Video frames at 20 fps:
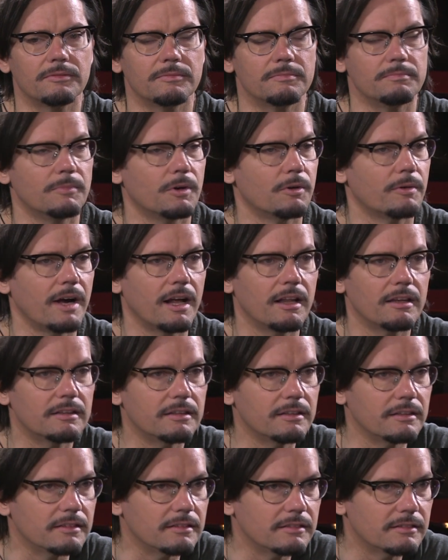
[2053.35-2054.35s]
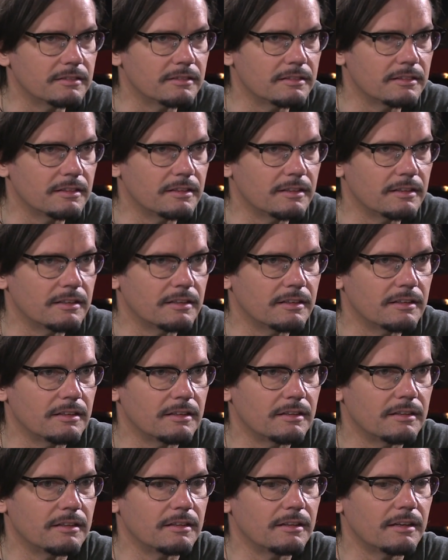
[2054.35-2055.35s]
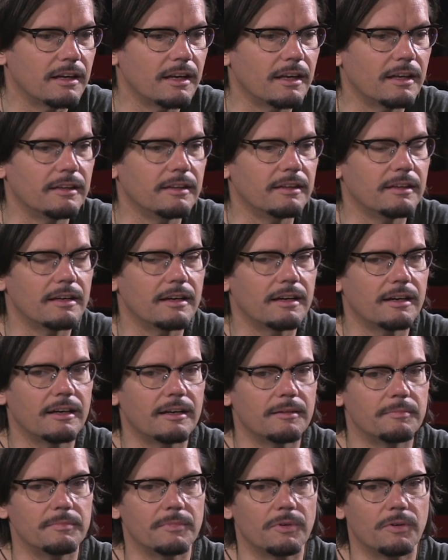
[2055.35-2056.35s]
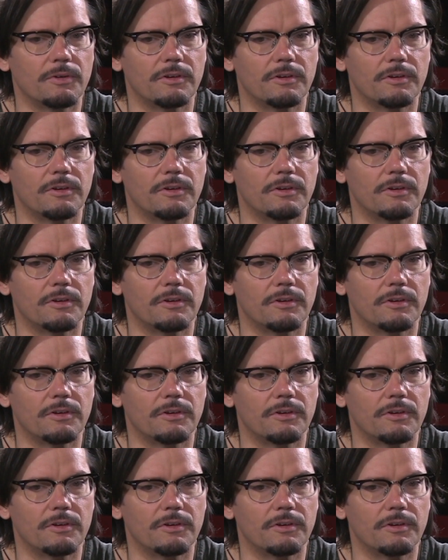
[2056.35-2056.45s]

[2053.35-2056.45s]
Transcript: morality, and um,